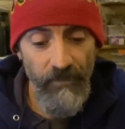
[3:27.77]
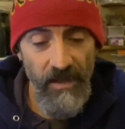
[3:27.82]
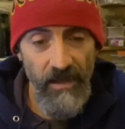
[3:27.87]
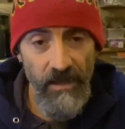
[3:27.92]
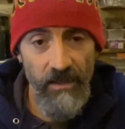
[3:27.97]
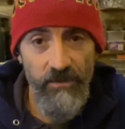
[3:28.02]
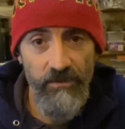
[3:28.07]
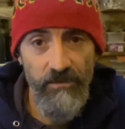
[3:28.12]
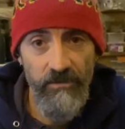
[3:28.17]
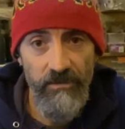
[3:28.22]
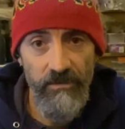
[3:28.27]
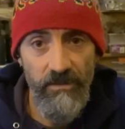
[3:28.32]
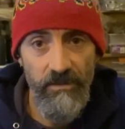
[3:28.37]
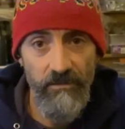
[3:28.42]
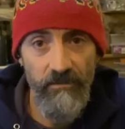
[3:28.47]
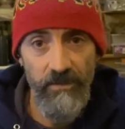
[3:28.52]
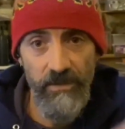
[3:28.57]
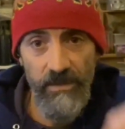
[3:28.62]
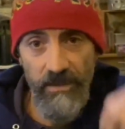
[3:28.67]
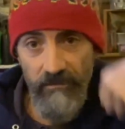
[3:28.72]
extras,
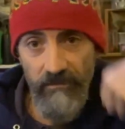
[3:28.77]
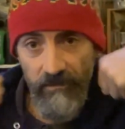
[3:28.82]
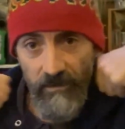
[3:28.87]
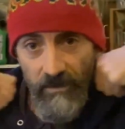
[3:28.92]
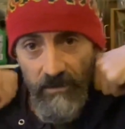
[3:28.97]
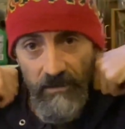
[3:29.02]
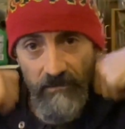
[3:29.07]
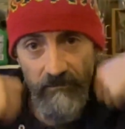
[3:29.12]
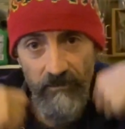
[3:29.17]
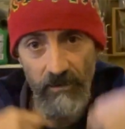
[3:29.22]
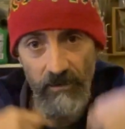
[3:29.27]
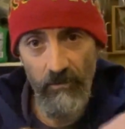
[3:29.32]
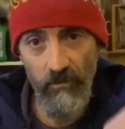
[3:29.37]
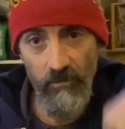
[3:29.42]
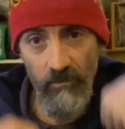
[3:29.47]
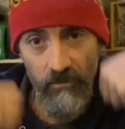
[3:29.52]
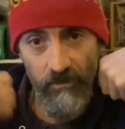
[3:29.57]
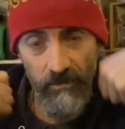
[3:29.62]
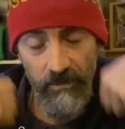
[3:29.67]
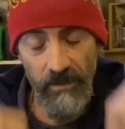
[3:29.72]
which have the
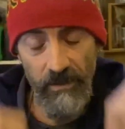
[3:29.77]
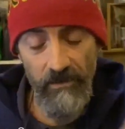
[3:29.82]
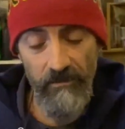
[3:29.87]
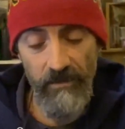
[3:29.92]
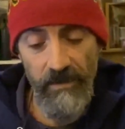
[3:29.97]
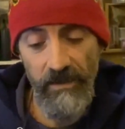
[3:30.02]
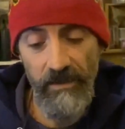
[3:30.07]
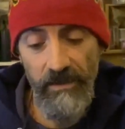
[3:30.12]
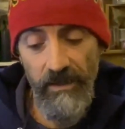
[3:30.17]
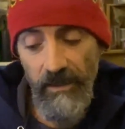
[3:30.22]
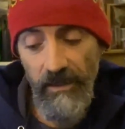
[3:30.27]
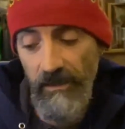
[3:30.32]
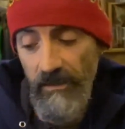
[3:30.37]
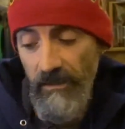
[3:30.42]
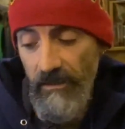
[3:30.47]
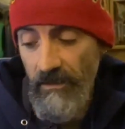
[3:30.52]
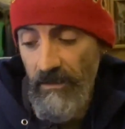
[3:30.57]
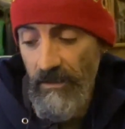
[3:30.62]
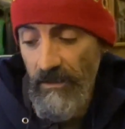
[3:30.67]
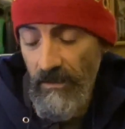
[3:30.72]
cord to go around your neck,
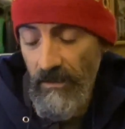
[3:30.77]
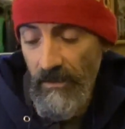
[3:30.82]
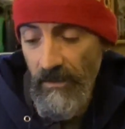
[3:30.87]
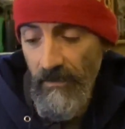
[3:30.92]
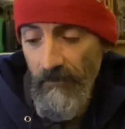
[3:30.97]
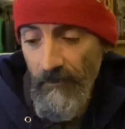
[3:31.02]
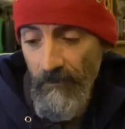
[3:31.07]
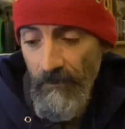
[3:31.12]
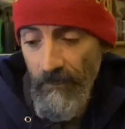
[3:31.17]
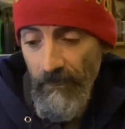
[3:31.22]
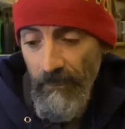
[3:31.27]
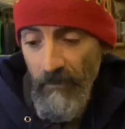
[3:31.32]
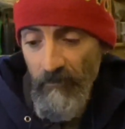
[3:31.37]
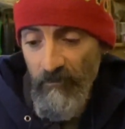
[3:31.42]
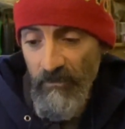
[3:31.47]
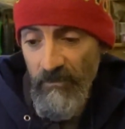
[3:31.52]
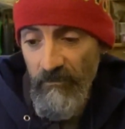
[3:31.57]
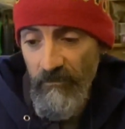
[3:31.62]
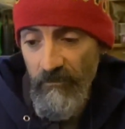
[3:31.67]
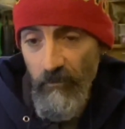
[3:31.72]

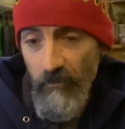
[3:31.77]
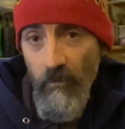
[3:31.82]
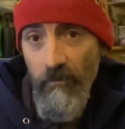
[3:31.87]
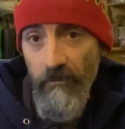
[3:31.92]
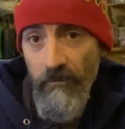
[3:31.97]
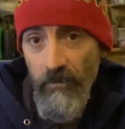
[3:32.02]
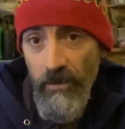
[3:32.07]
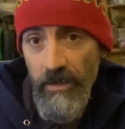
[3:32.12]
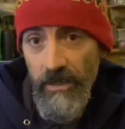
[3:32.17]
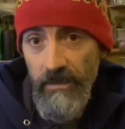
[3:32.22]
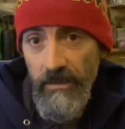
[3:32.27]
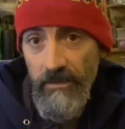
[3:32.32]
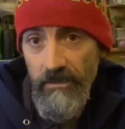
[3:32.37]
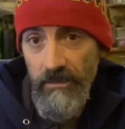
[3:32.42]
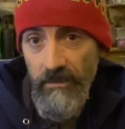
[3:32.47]
for free.